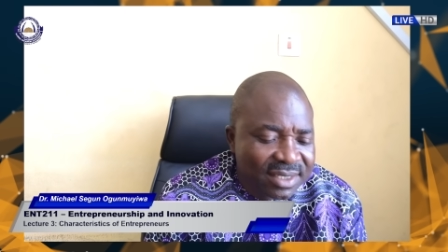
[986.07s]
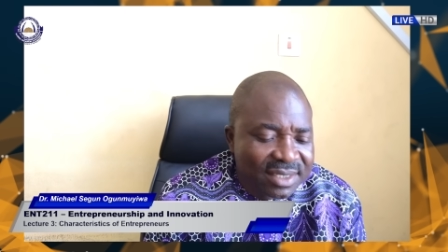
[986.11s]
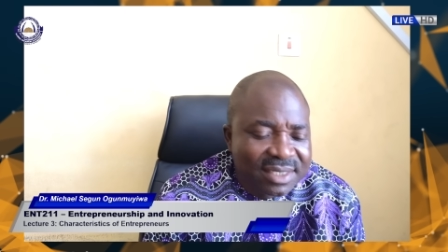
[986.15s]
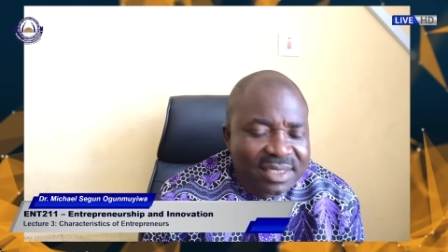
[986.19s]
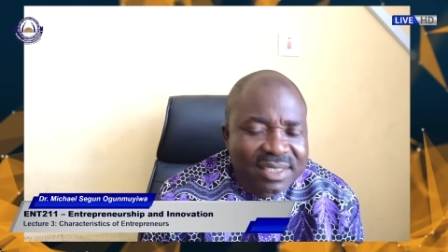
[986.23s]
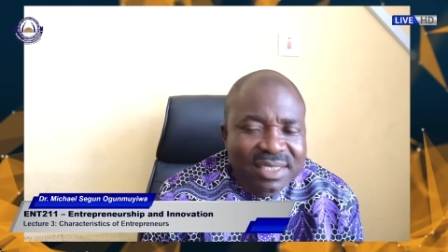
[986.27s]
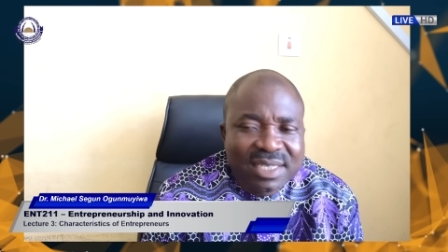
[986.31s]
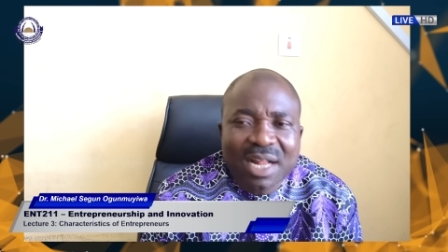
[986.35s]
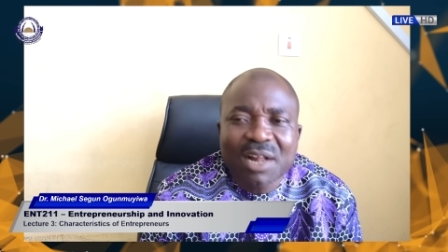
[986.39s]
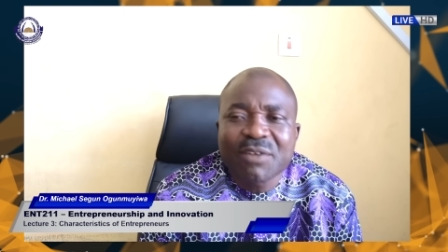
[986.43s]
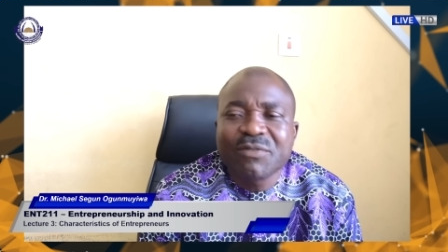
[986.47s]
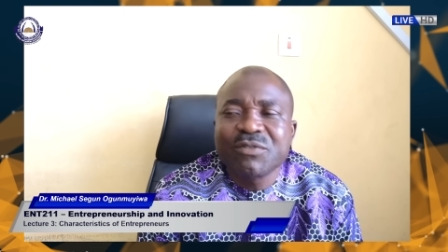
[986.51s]

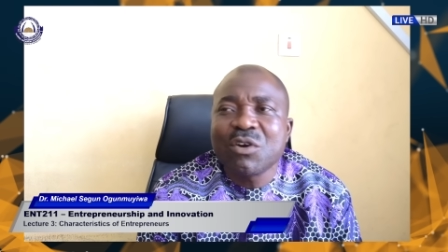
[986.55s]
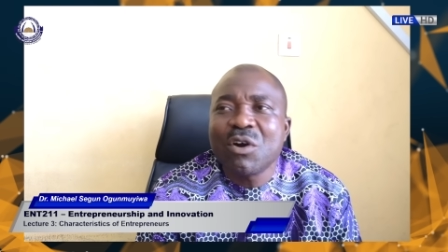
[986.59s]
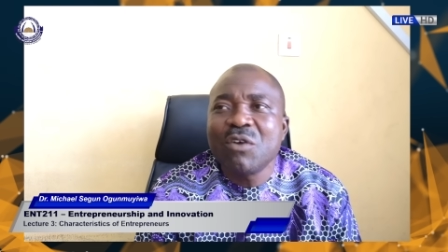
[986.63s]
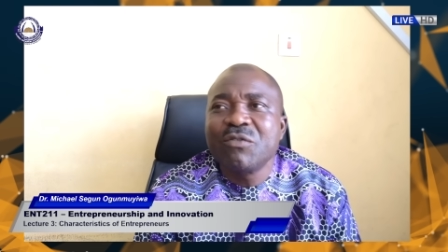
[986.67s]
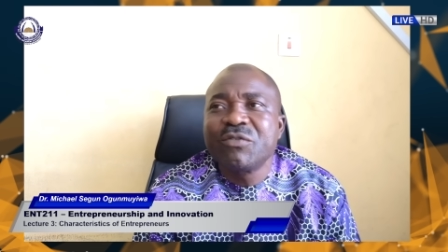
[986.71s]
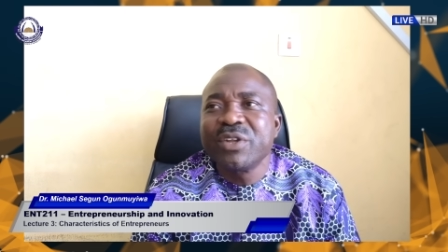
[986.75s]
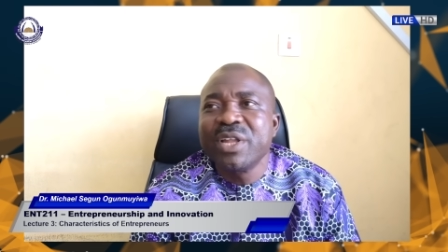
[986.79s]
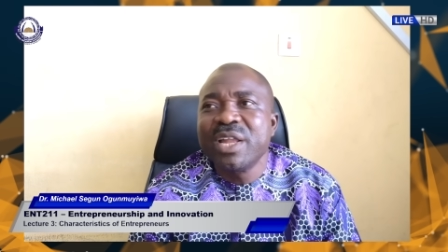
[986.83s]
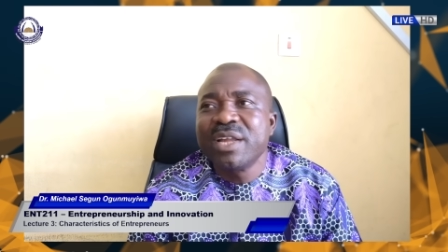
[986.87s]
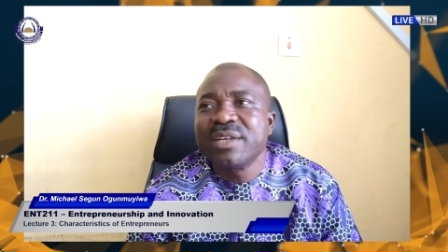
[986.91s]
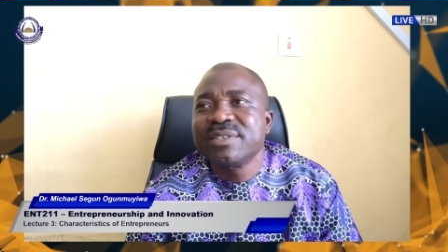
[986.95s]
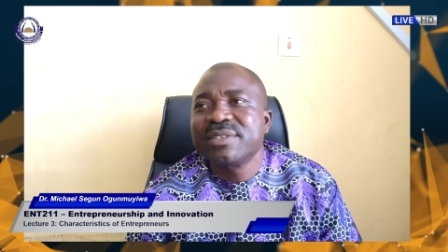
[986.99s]

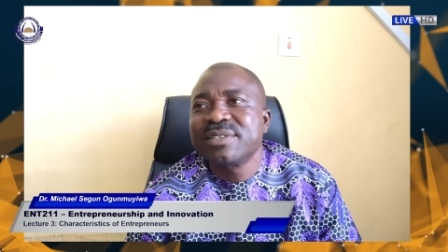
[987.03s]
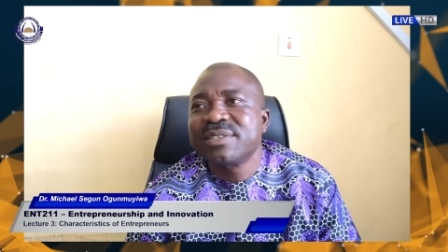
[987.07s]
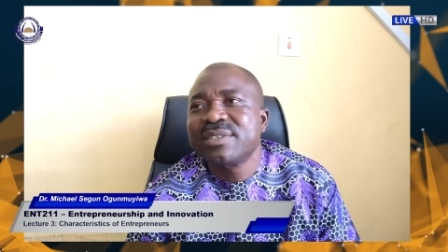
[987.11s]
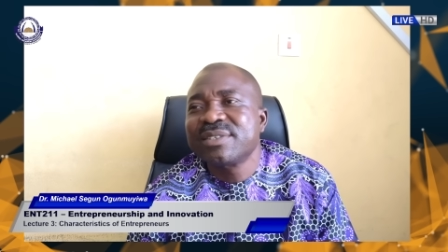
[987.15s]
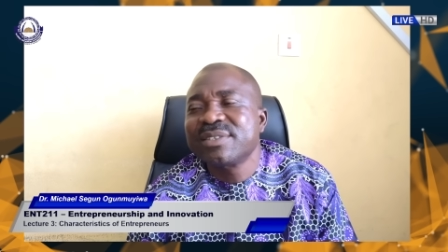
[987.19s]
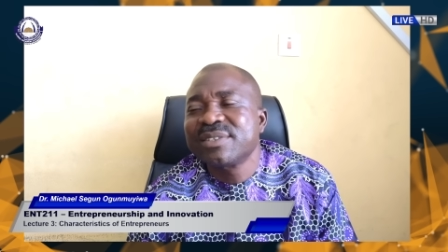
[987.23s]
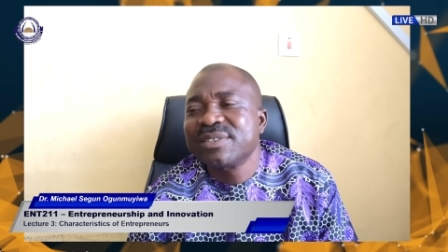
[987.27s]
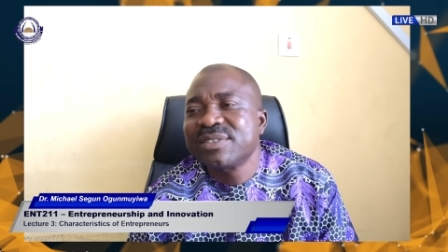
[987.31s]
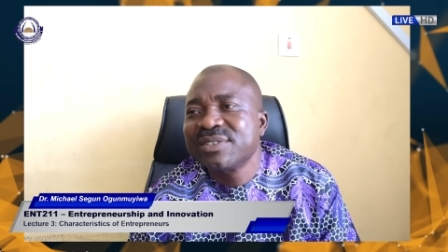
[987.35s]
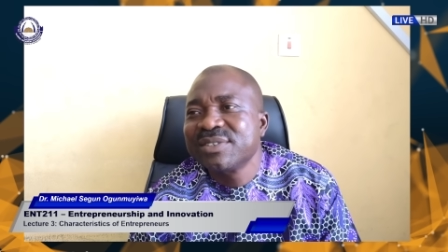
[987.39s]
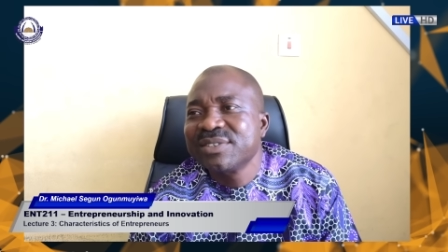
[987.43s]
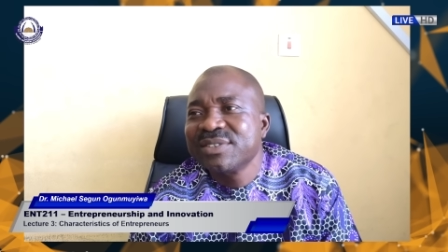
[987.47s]

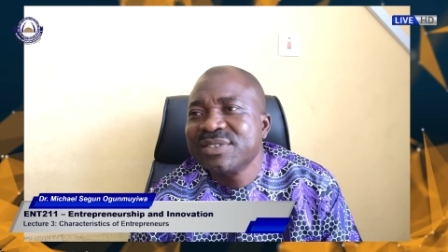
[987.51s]
self-confidence.